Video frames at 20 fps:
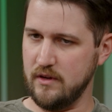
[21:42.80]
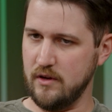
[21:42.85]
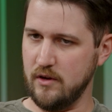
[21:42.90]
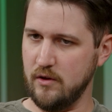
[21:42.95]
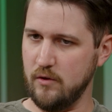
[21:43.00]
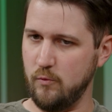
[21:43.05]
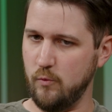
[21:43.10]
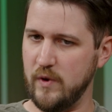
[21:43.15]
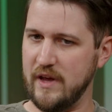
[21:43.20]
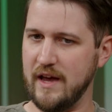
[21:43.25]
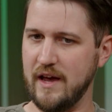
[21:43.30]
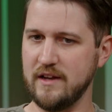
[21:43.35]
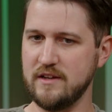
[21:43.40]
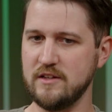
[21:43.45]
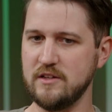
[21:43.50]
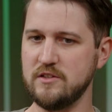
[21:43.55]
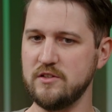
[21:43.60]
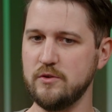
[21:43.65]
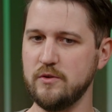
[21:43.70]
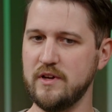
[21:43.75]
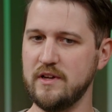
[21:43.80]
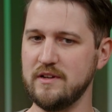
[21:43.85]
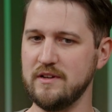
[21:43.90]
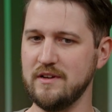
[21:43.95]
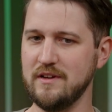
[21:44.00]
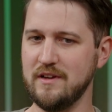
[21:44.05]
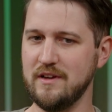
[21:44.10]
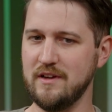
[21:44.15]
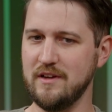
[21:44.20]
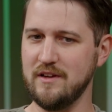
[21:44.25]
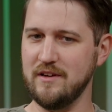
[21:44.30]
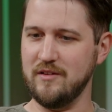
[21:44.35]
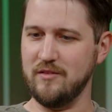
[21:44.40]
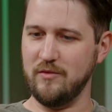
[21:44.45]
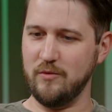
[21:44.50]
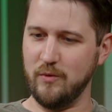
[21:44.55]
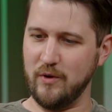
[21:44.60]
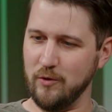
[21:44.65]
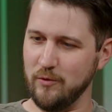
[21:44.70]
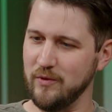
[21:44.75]
we had to do it.
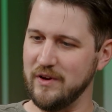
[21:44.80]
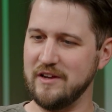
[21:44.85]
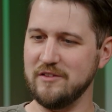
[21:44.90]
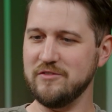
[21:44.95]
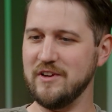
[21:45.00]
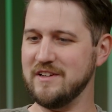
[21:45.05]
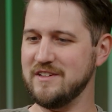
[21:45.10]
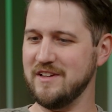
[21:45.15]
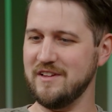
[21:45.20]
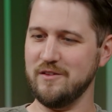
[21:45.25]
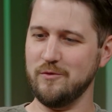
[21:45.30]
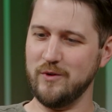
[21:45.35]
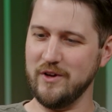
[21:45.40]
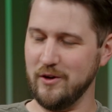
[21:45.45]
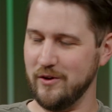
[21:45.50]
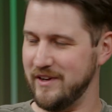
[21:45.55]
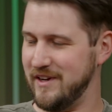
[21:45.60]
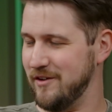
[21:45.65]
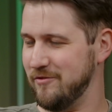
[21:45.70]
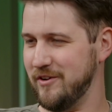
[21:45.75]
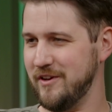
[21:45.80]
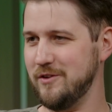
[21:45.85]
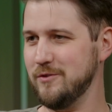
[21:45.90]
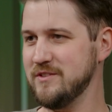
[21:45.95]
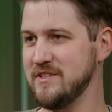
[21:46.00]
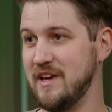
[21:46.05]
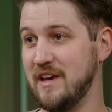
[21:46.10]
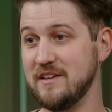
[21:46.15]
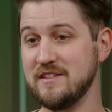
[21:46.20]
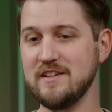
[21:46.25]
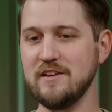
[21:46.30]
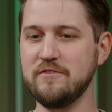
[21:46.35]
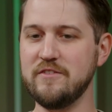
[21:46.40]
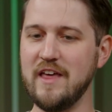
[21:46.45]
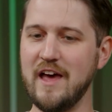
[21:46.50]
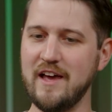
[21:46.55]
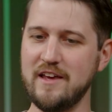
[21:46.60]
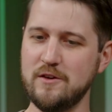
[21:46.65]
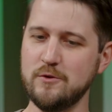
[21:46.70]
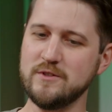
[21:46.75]
We were reinventing the wheel in every use case. If
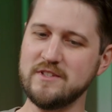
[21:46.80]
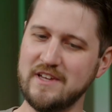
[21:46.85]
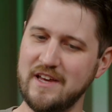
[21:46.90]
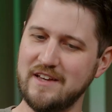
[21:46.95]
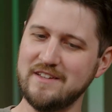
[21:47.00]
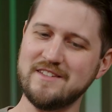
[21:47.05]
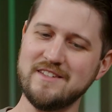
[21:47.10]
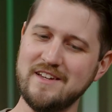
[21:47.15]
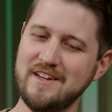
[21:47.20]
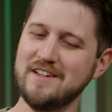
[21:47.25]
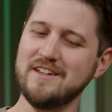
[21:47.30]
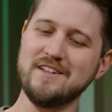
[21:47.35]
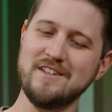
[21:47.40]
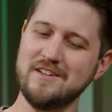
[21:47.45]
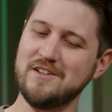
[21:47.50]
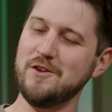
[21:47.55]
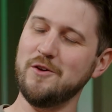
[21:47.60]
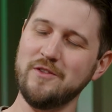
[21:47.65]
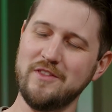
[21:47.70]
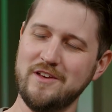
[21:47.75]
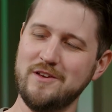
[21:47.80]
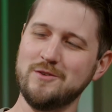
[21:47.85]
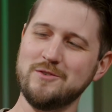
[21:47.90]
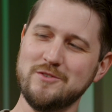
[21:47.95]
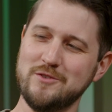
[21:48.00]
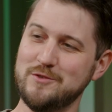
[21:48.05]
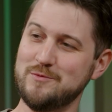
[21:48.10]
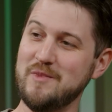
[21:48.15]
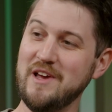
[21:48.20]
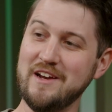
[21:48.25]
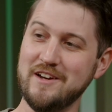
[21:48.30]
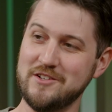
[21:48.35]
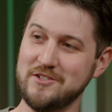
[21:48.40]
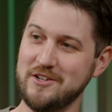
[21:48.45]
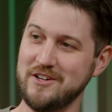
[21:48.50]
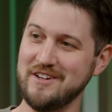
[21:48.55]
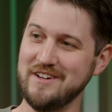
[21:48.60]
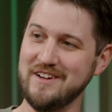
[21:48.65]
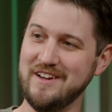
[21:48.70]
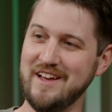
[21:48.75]
that use case needed to know the user's
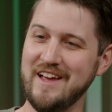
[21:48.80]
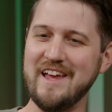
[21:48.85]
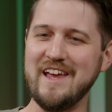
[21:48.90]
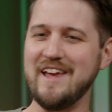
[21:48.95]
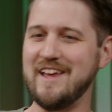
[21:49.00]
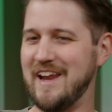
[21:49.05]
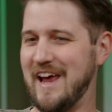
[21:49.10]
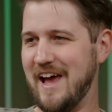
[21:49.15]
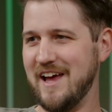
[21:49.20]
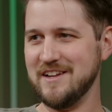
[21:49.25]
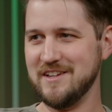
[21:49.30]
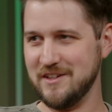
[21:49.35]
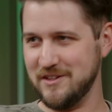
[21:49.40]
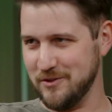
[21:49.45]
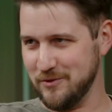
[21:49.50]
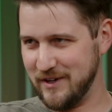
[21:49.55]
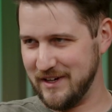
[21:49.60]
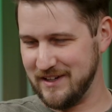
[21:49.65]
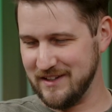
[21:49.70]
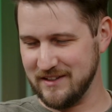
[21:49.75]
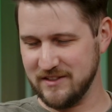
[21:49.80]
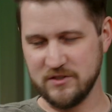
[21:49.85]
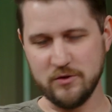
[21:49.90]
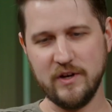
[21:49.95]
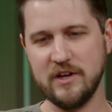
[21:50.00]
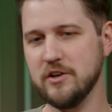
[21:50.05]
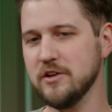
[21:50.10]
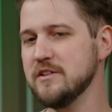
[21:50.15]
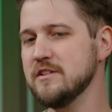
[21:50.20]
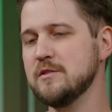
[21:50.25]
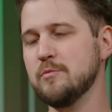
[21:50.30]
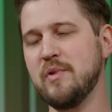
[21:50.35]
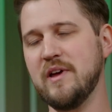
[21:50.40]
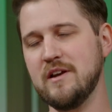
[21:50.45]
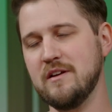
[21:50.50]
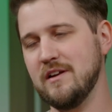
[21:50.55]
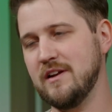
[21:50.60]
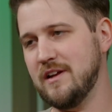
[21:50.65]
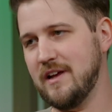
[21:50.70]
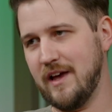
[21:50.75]
manager, it had to do it. So it couldn't depend
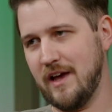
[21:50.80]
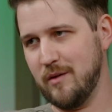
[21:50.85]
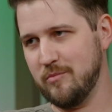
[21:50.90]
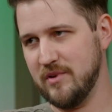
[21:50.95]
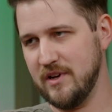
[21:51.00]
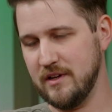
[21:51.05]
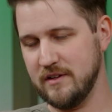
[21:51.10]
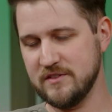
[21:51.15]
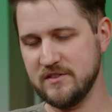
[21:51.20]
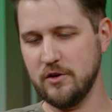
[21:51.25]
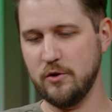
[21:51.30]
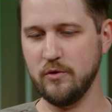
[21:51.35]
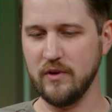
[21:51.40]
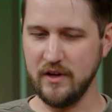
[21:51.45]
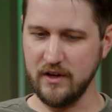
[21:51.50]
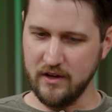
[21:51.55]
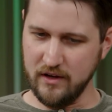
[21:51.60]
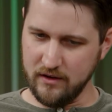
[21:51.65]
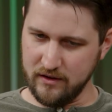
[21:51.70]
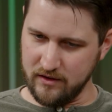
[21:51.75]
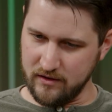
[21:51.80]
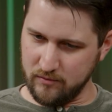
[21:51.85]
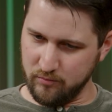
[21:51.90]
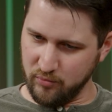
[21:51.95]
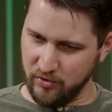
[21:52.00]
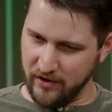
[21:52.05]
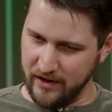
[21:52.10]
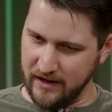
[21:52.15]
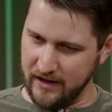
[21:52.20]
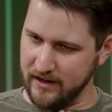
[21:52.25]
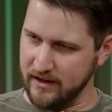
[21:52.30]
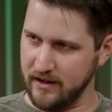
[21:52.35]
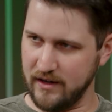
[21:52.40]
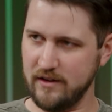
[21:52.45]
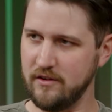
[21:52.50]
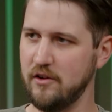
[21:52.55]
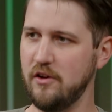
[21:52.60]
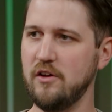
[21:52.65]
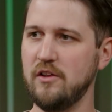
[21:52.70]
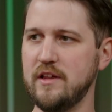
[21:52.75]
on it happening. So bringing it
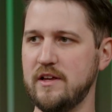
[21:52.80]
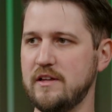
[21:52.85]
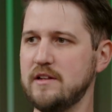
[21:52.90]
all in.